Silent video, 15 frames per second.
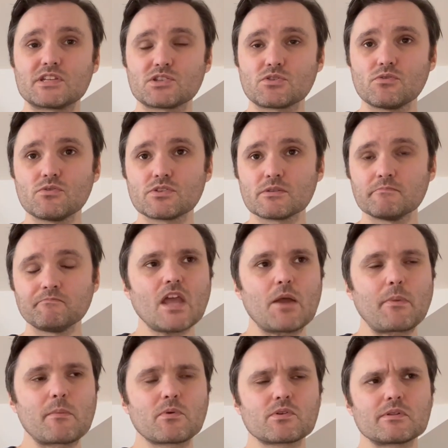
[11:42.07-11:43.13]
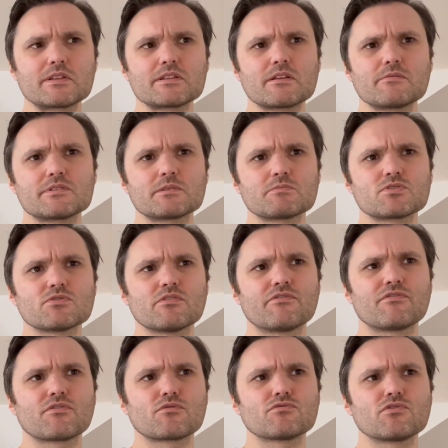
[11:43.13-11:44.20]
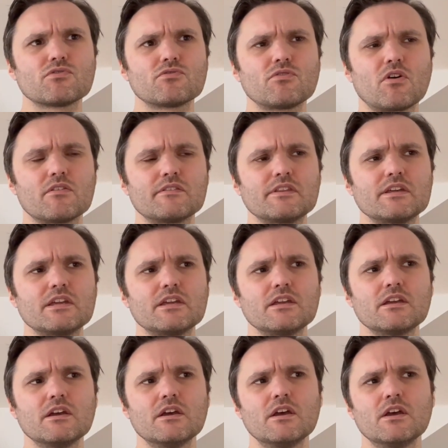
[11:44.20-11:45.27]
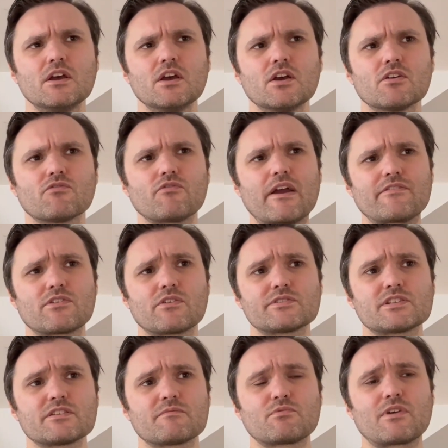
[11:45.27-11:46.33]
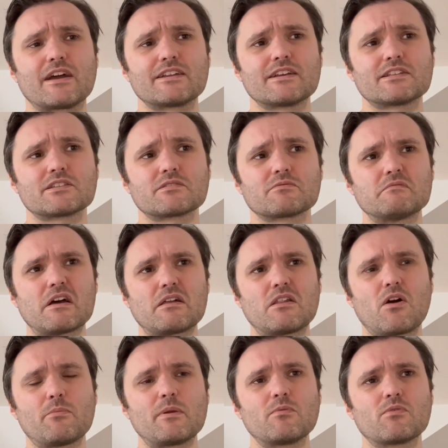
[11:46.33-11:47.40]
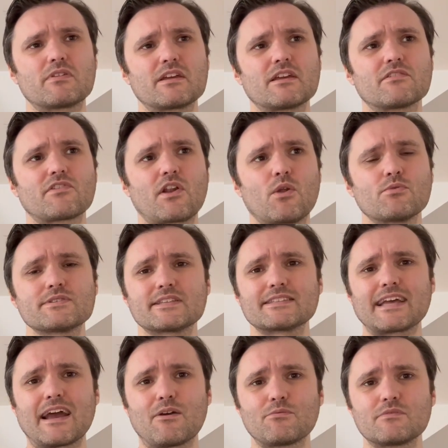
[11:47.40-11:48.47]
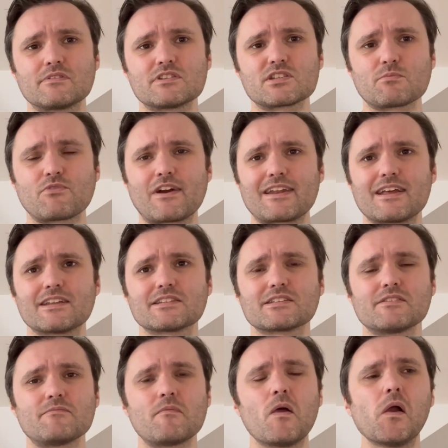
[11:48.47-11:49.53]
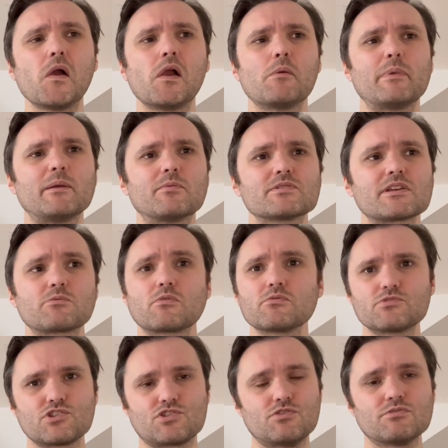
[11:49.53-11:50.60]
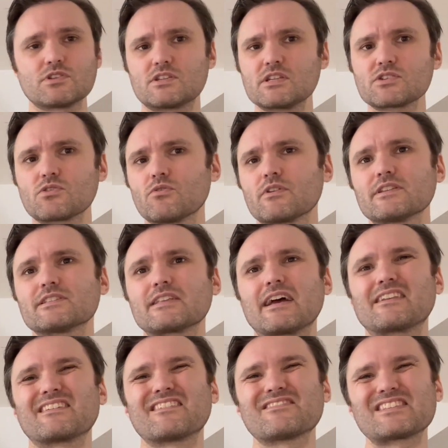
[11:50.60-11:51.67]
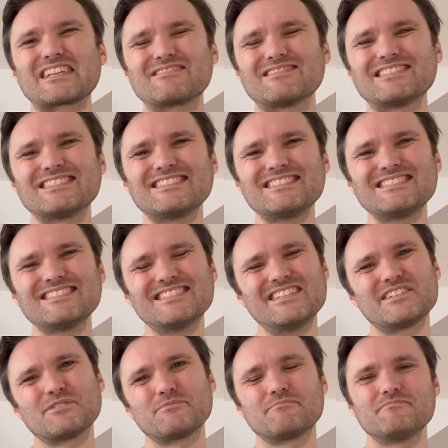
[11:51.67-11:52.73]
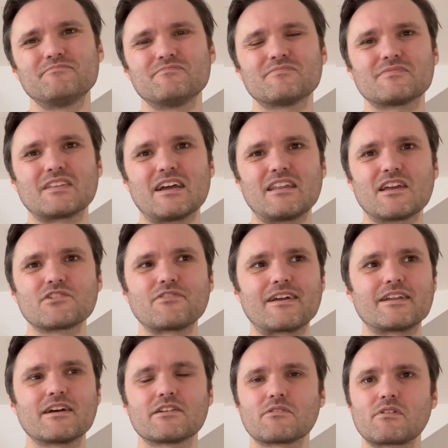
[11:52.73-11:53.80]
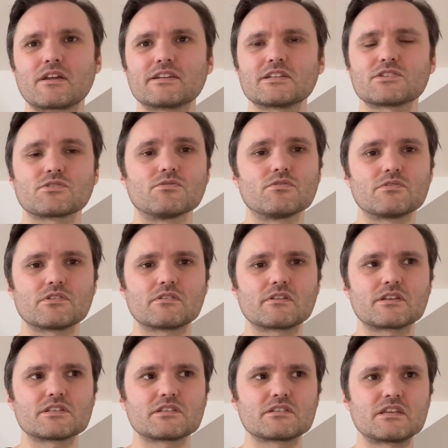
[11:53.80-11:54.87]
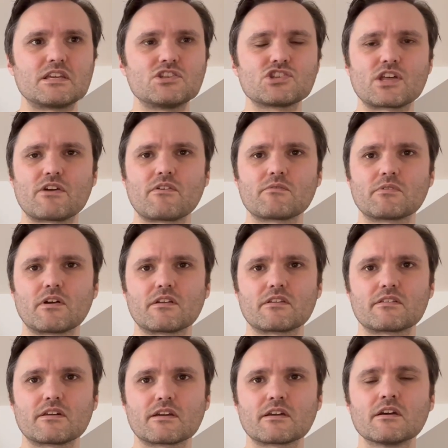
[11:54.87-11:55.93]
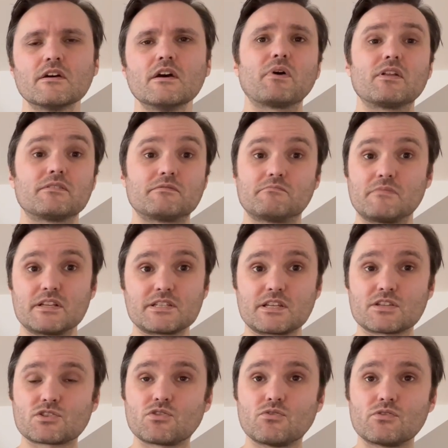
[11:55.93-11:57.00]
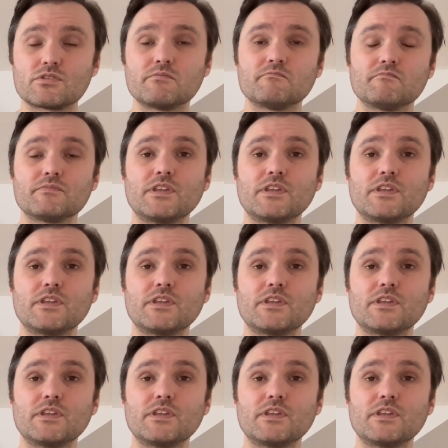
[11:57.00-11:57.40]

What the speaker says: Discord. I remember when there was some sort of furore on the Ravenloft subreddit. A lot of people were thinking of closing down subreddits, and people said, well, just use a Discord instead. And I was like, well, you know, I like Reddit, I don't like Discord. I think it's to each their own kind of thing. But there's a Discord.